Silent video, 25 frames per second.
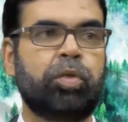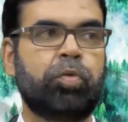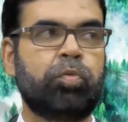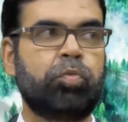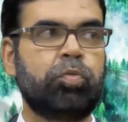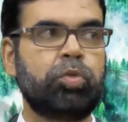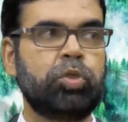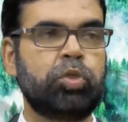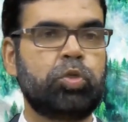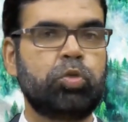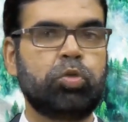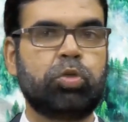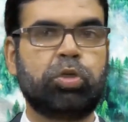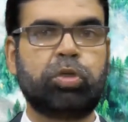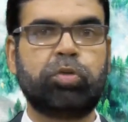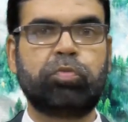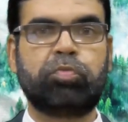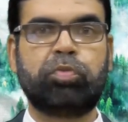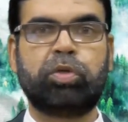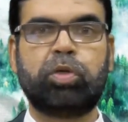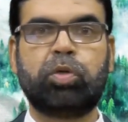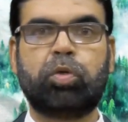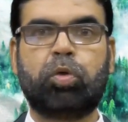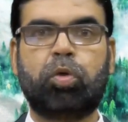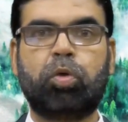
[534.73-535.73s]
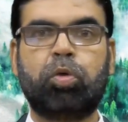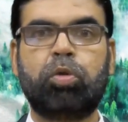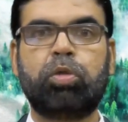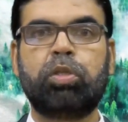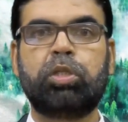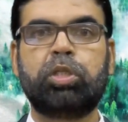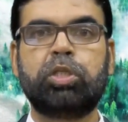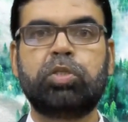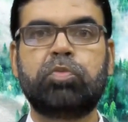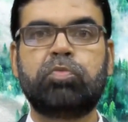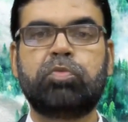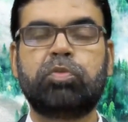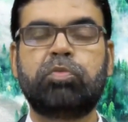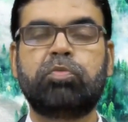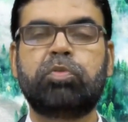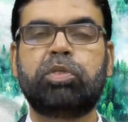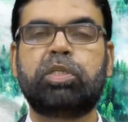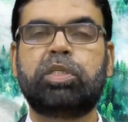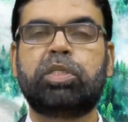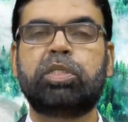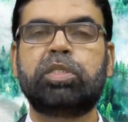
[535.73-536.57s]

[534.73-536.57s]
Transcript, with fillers: we should refer all these fever